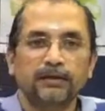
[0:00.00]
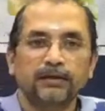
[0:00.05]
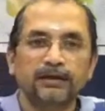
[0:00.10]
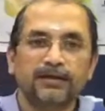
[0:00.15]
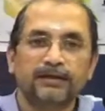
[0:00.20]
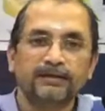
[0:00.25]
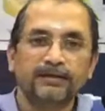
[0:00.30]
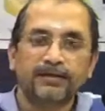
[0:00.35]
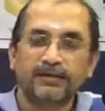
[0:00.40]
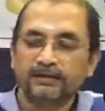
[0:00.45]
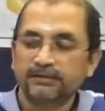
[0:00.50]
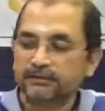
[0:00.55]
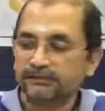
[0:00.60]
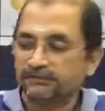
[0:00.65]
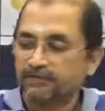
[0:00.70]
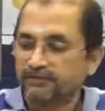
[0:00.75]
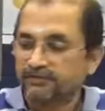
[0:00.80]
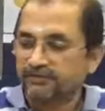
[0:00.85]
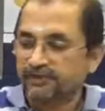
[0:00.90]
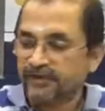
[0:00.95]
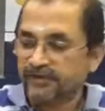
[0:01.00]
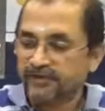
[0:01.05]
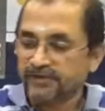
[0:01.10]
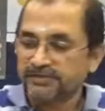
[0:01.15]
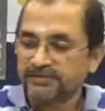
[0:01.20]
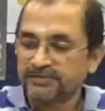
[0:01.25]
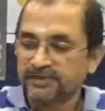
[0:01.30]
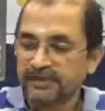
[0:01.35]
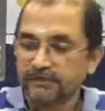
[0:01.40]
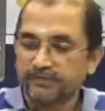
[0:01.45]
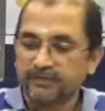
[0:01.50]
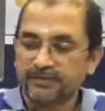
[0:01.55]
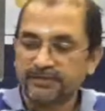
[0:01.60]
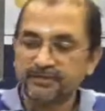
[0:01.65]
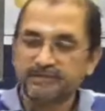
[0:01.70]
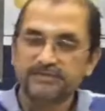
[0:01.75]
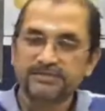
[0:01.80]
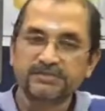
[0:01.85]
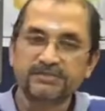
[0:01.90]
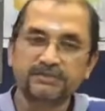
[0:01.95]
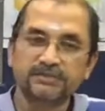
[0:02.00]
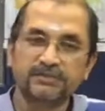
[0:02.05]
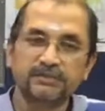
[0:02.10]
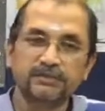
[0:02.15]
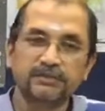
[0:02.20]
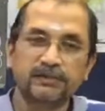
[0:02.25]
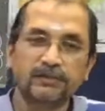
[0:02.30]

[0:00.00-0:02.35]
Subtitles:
And then the final step is,